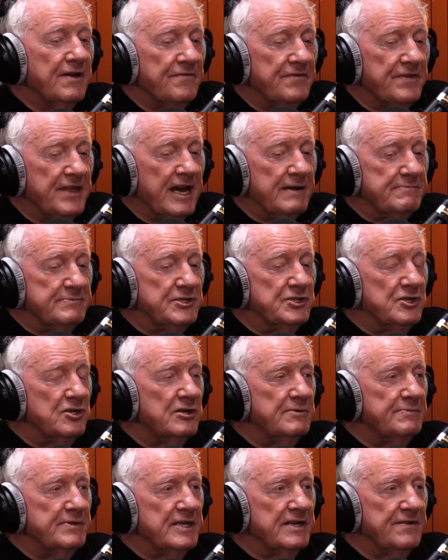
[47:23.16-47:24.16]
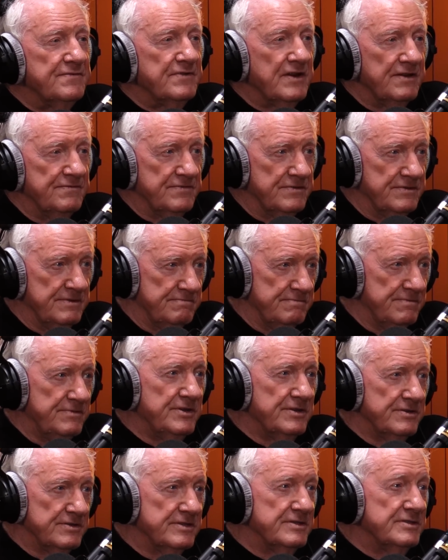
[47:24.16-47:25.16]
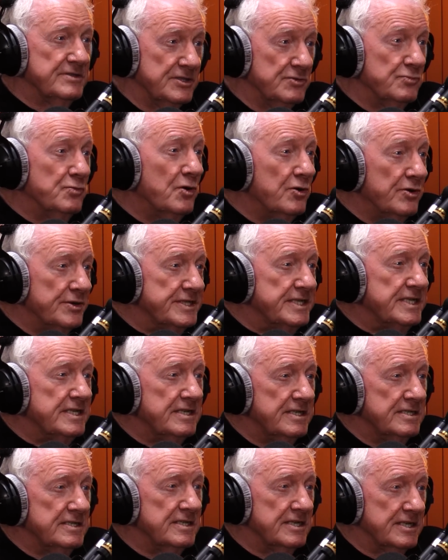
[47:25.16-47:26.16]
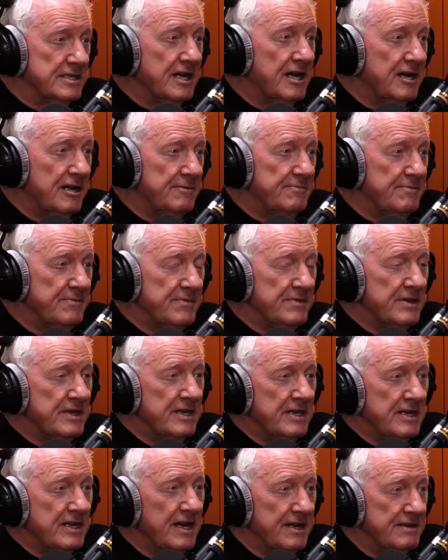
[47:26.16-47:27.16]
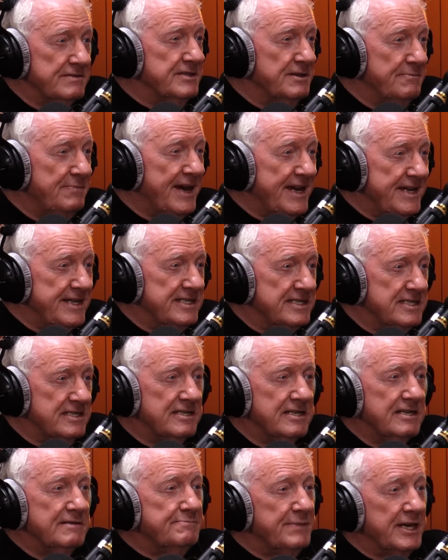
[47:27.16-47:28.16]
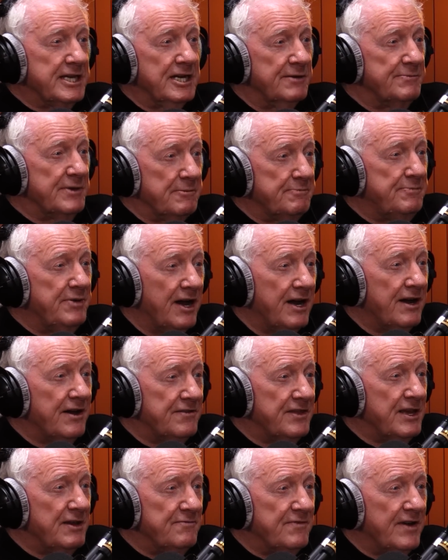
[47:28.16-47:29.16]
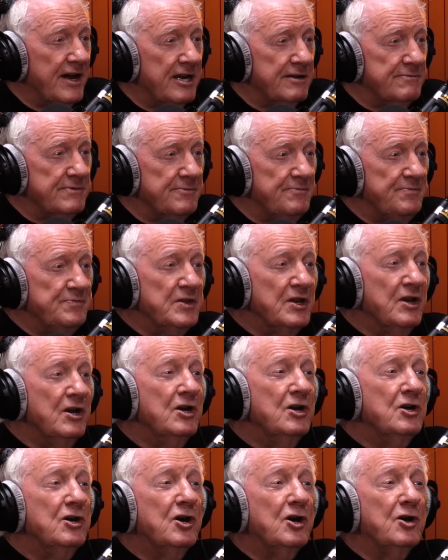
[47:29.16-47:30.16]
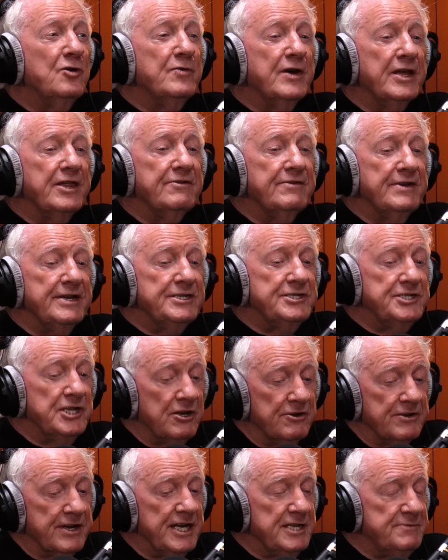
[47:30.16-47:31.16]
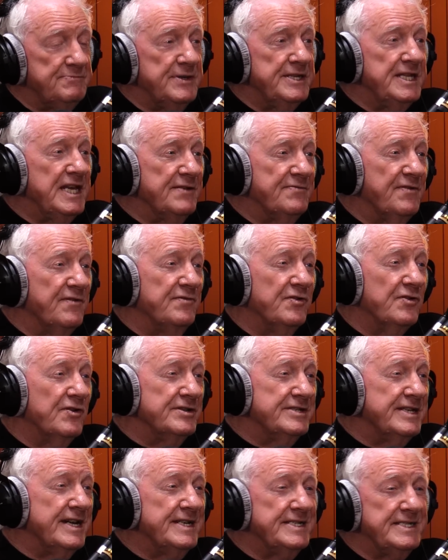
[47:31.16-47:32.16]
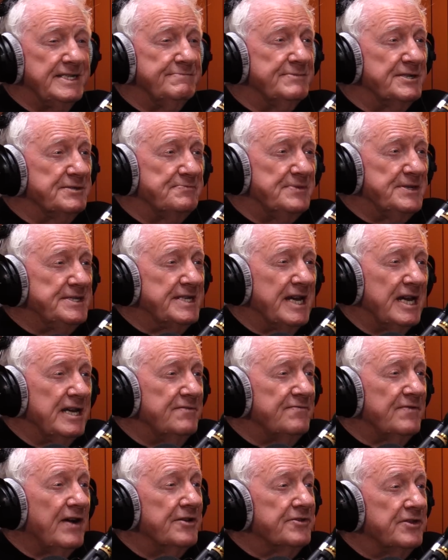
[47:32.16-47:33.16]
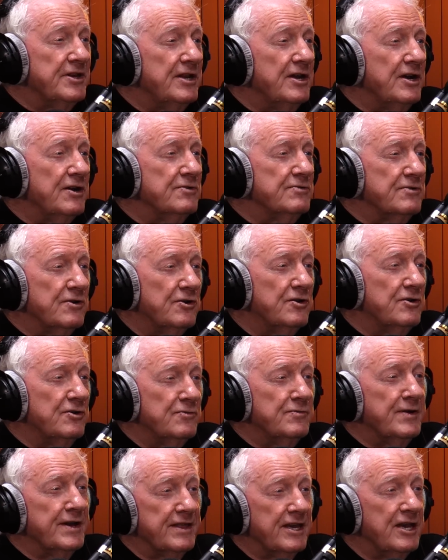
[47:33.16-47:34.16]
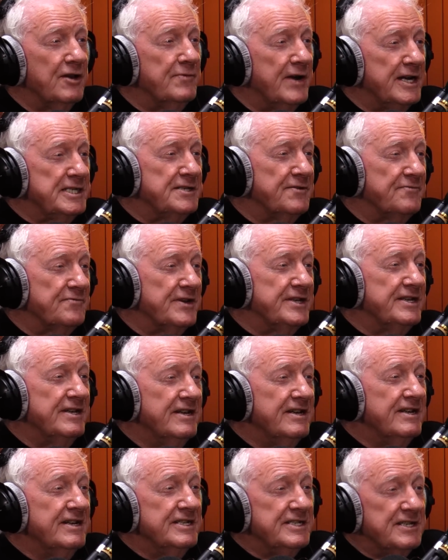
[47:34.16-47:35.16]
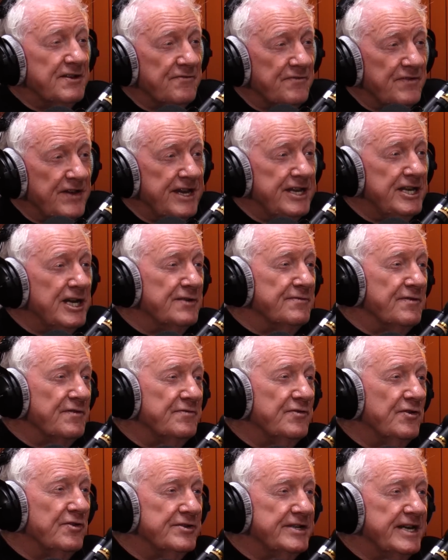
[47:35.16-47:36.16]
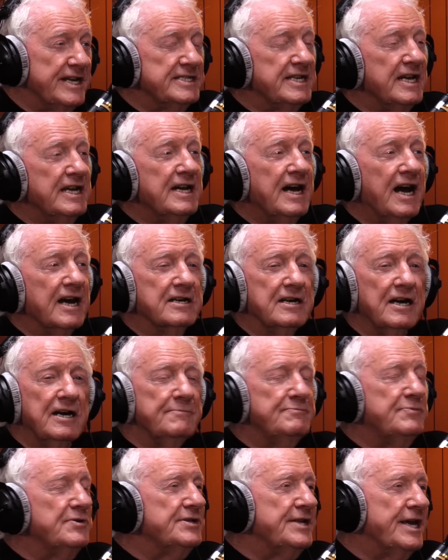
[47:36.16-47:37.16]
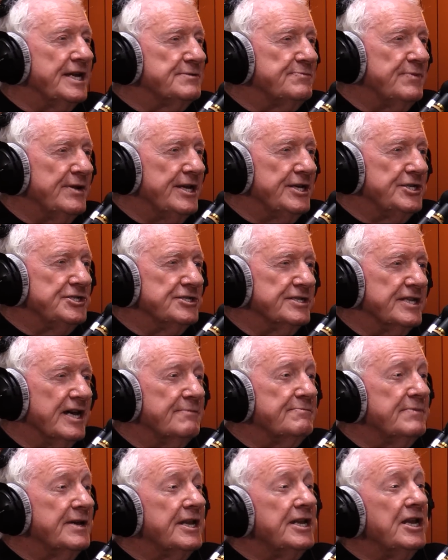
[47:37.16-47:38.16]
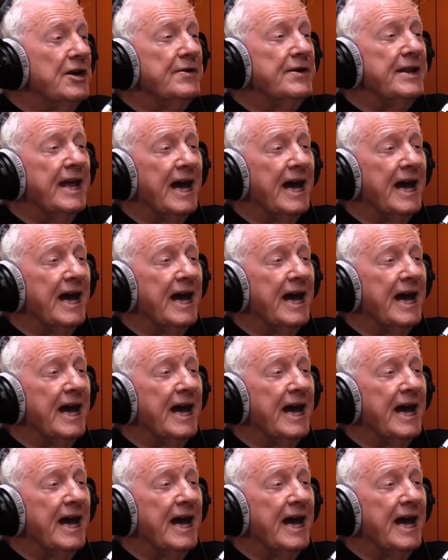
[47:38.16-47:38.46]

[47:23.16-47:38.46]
the absorbing of the water and the carp, the bait becoming part of the environment, or whether it is, okay, it's been there for 4 days, it must be safe. I don't know. Or whether you're waiting for it to feed over 4 days. I can't put an explanation on that, but I know it